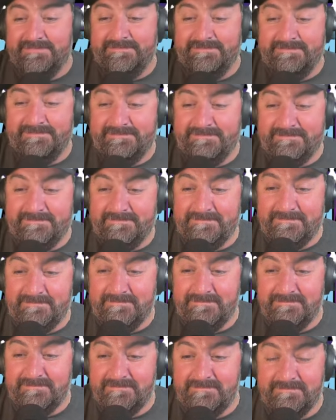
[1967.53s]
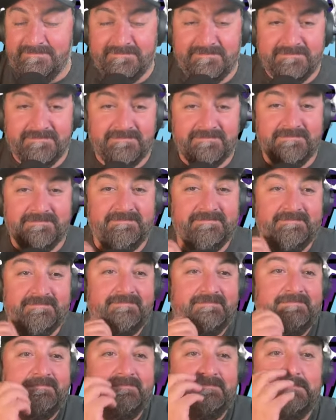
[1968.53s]

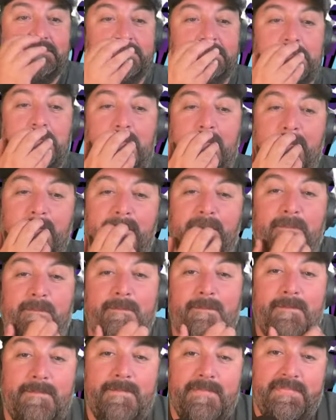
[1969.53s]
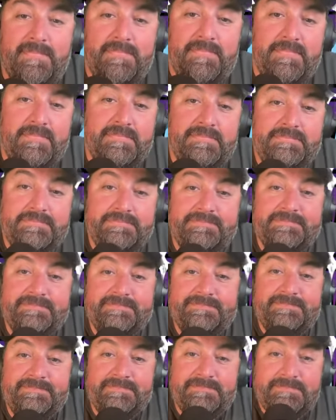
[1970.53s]

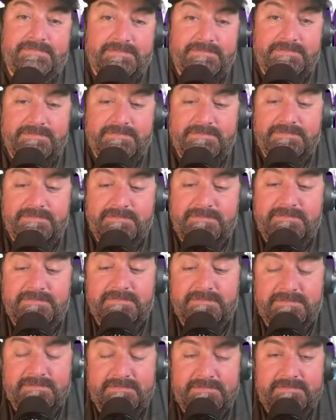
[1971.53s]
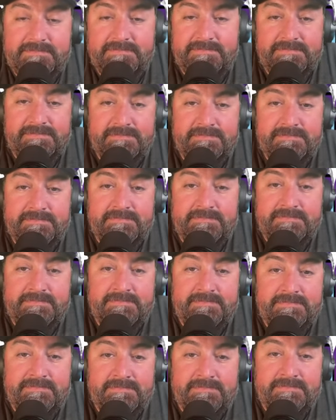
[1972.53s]

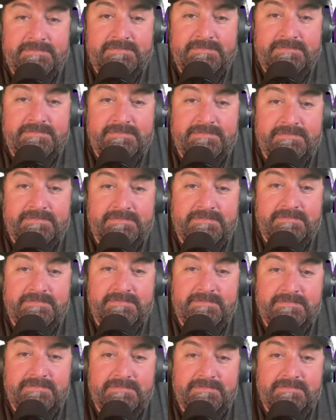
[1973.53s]
No words are spoken by the person on screen.